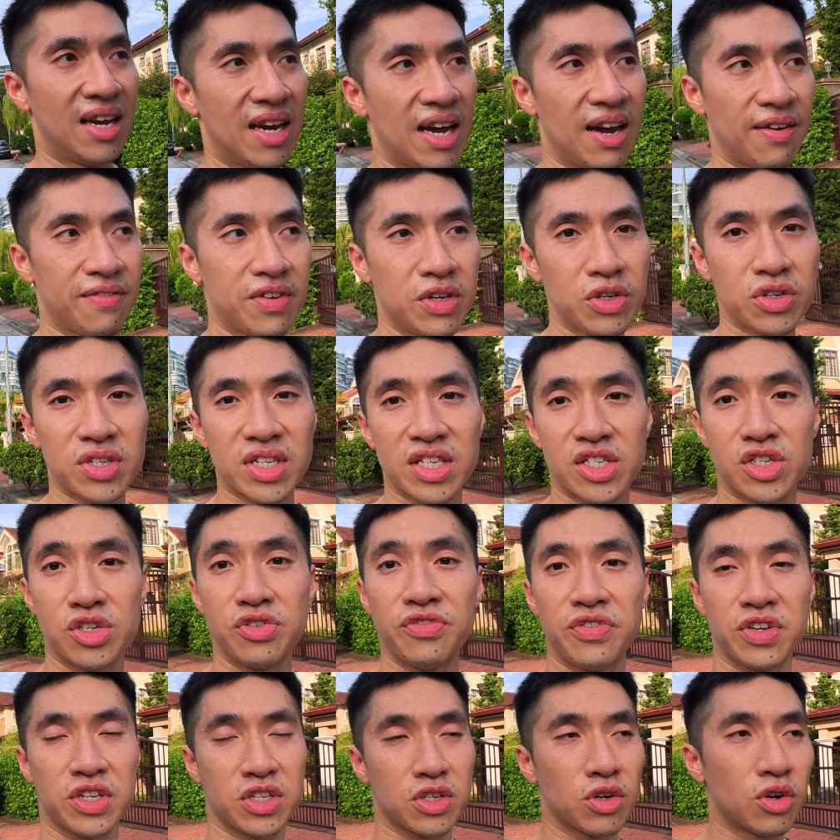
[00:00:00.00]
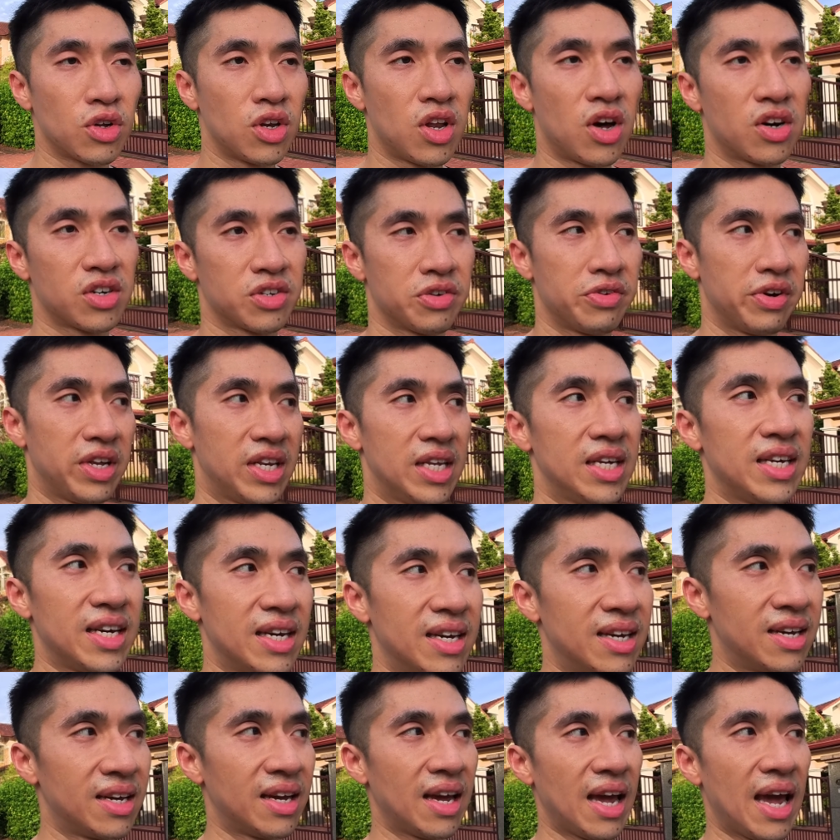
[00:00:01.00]
I've used the shoe for so long already,
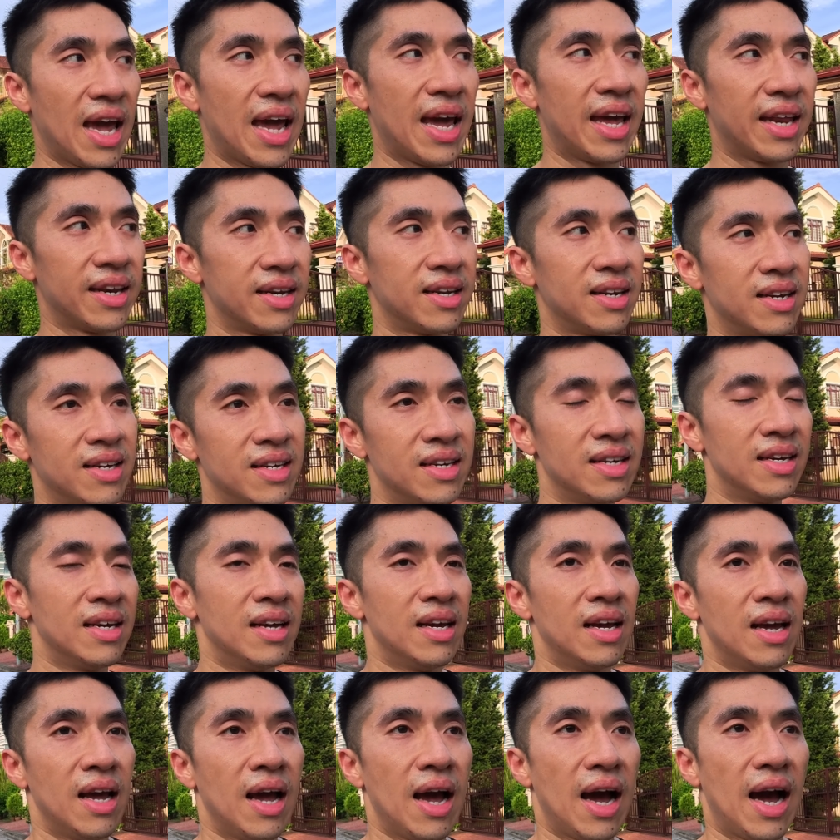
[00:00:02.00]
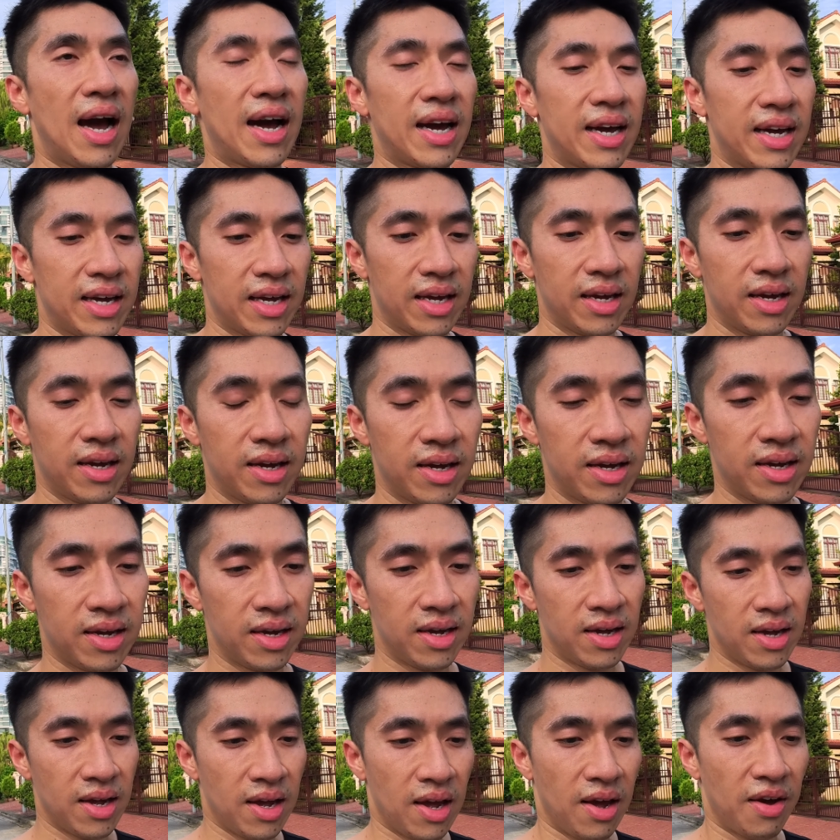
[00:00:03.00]
and I
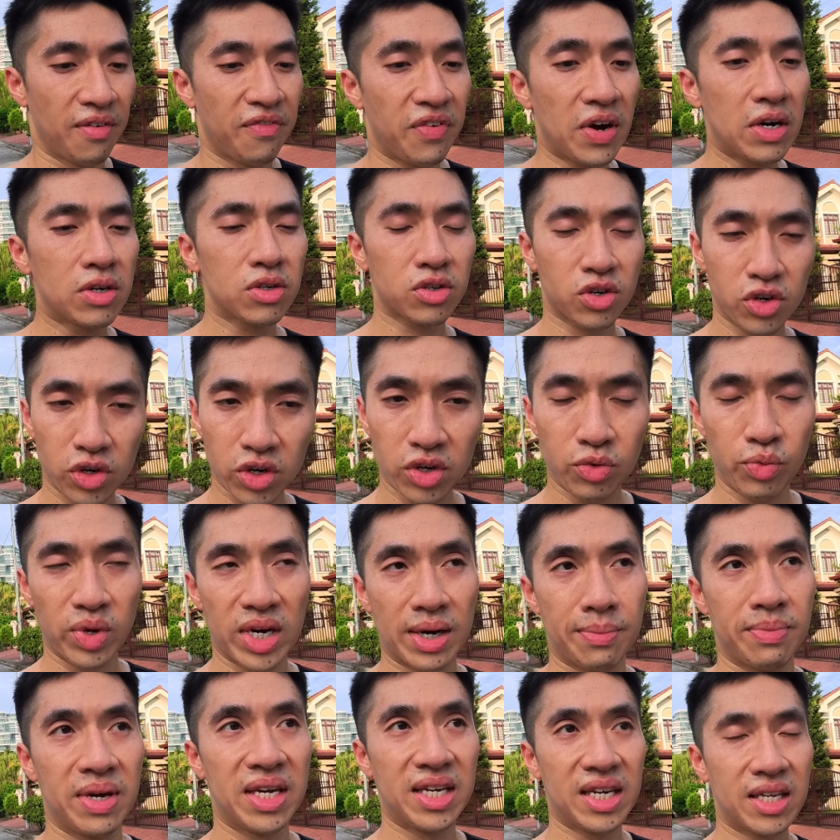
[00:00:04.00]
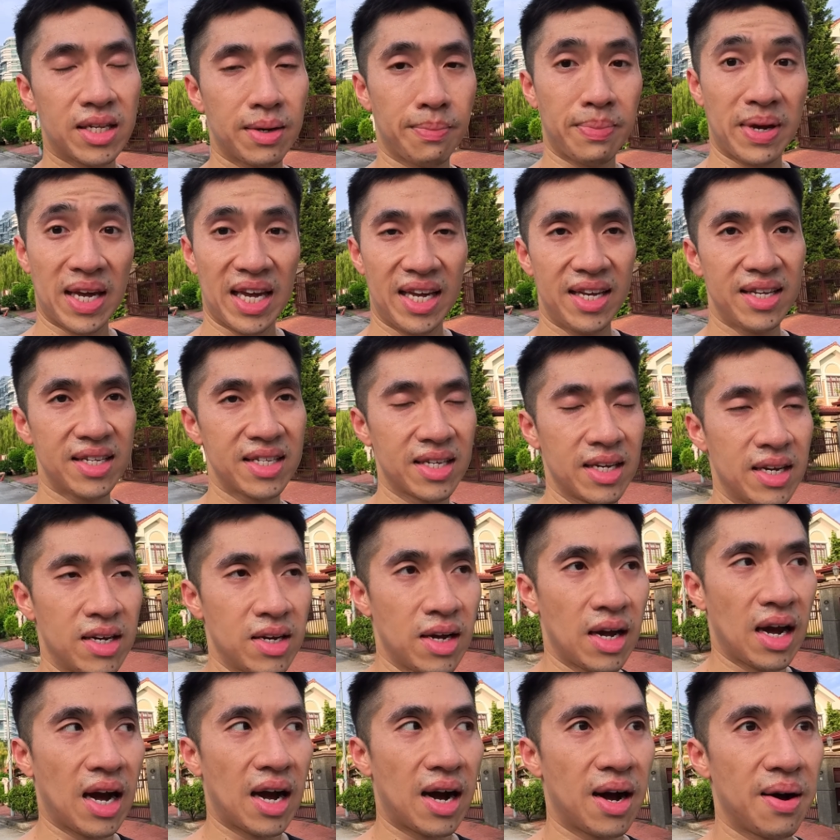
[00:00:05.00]
felt good when I'm hitting the pace.
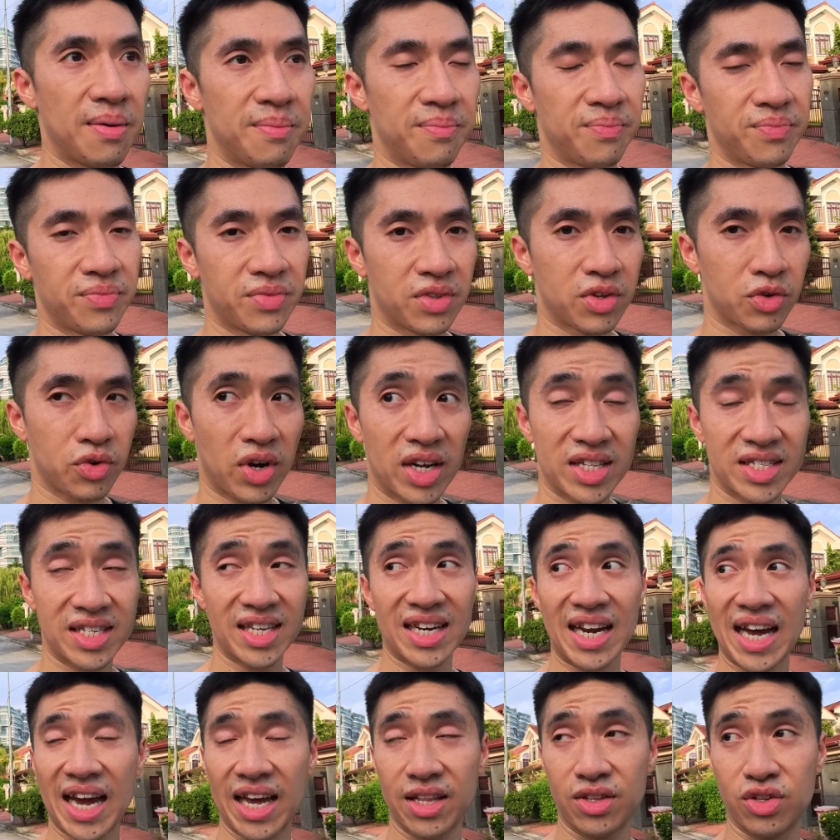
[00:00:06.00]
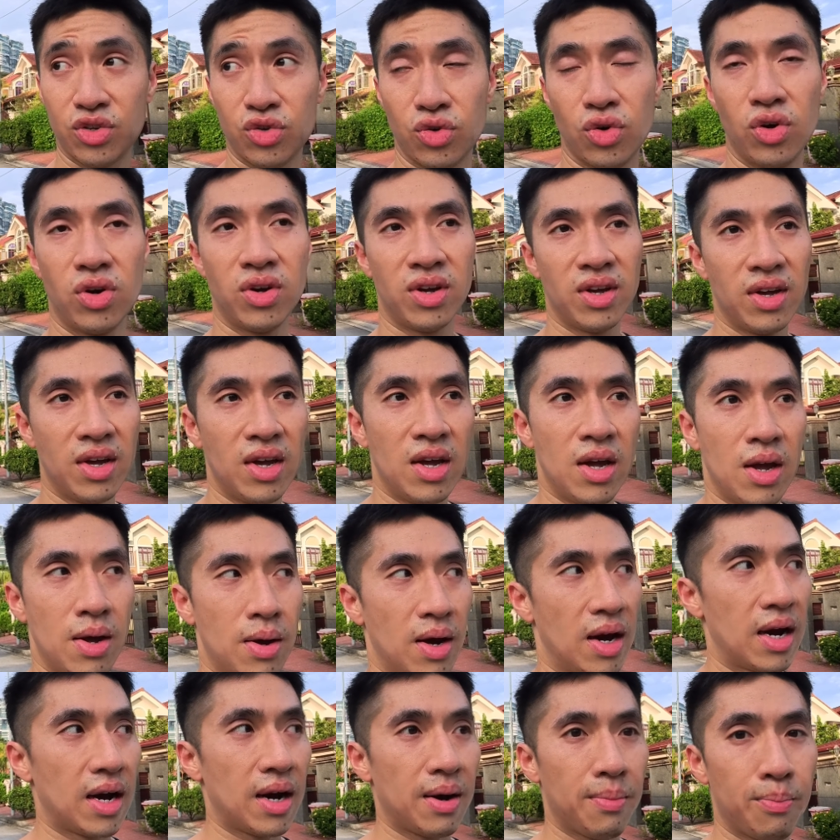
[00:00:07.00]
Granted, I had to
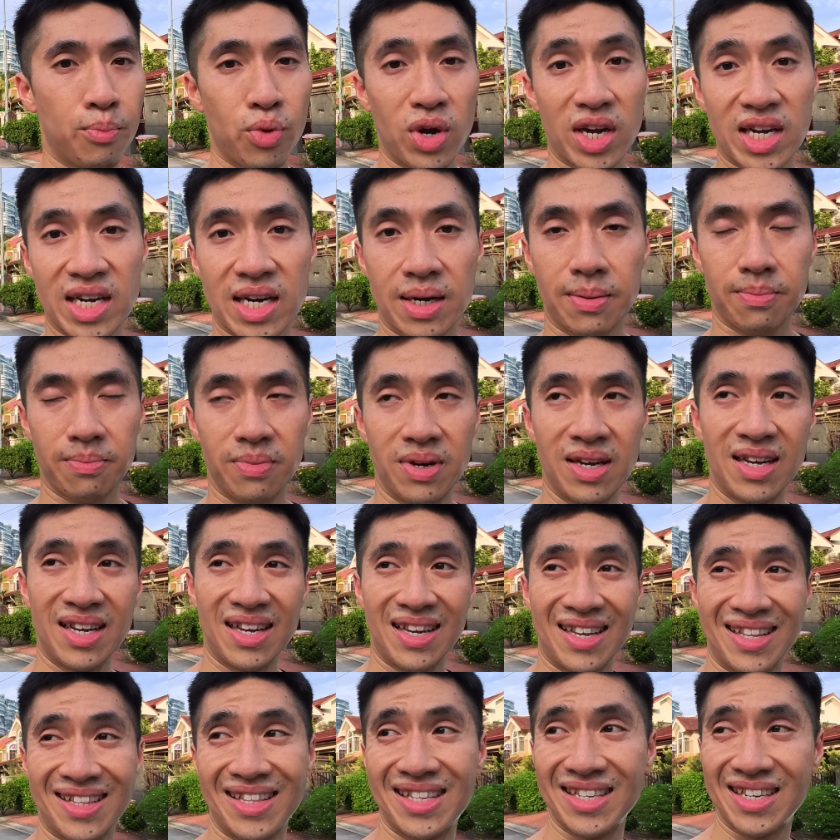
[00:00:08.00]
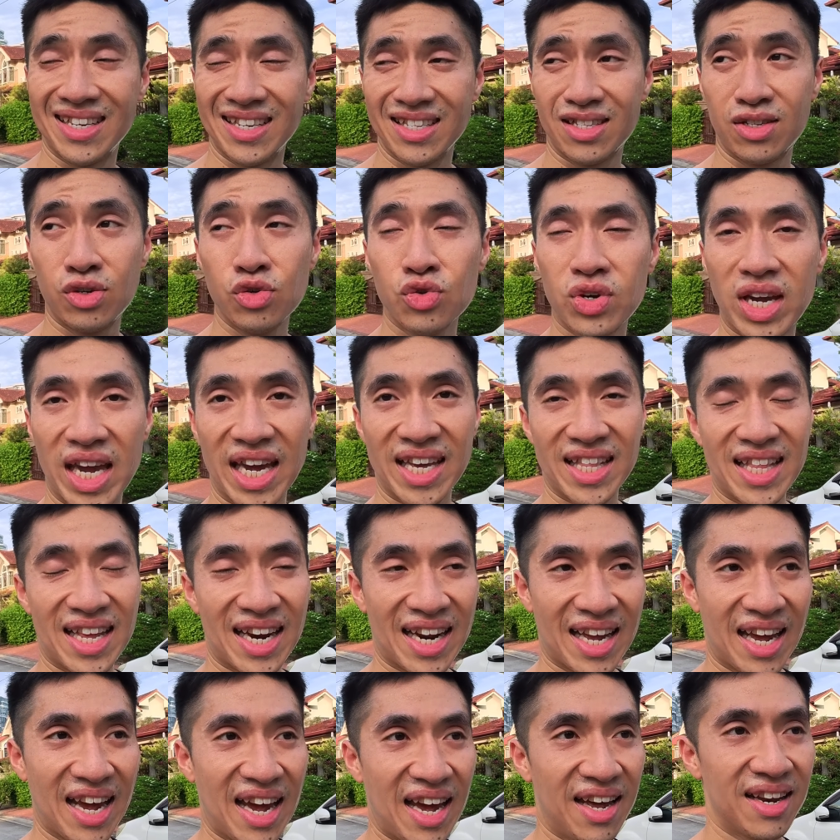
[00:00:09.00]
break up the 2K that I
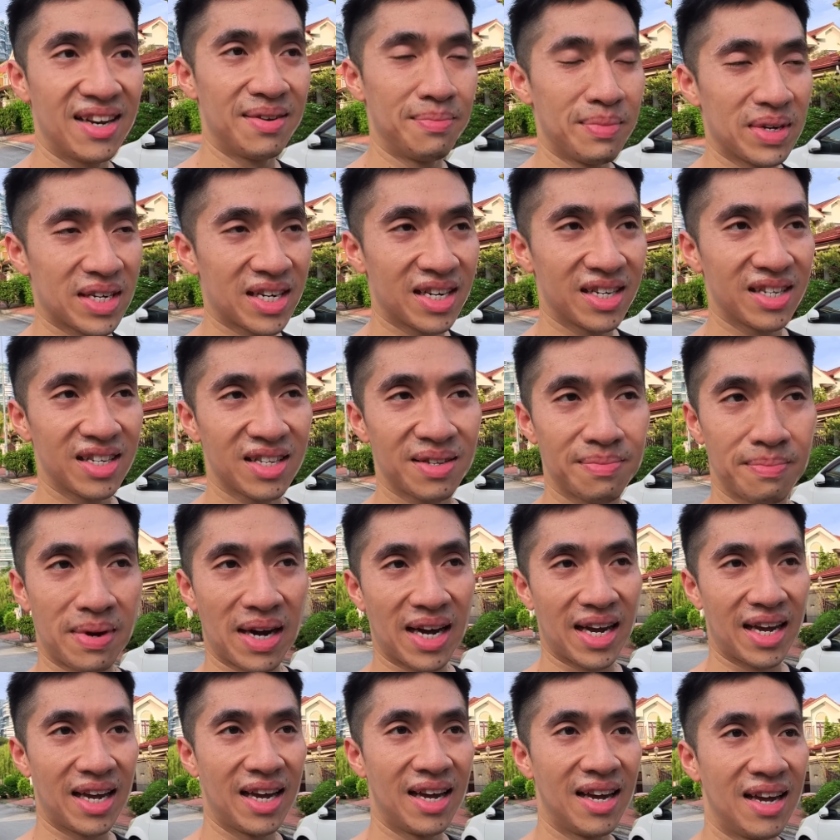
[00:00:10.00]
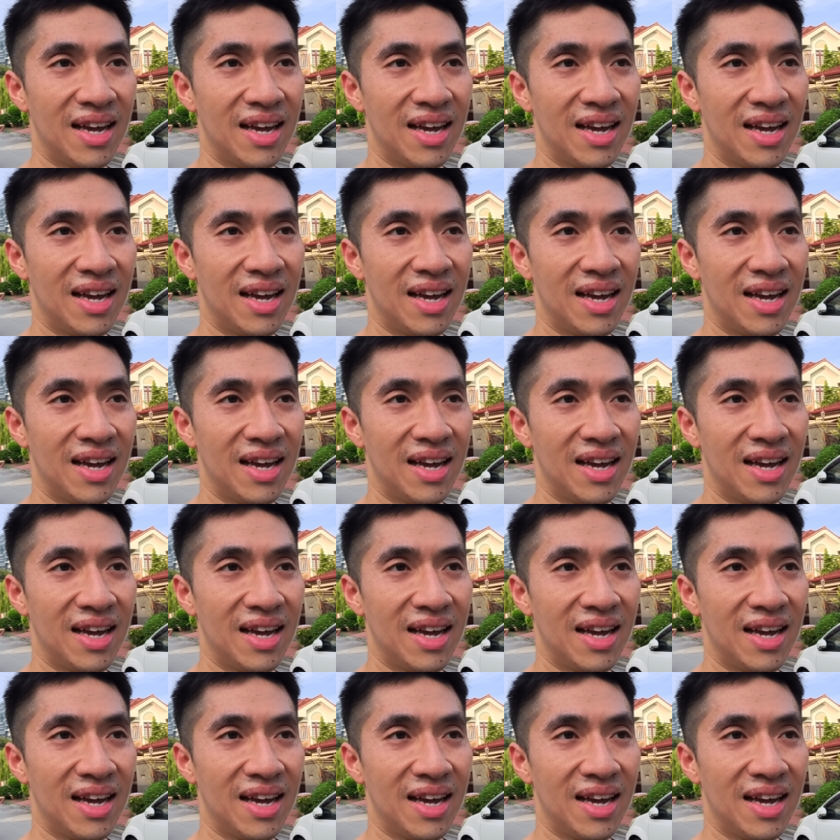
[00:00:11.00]
had because my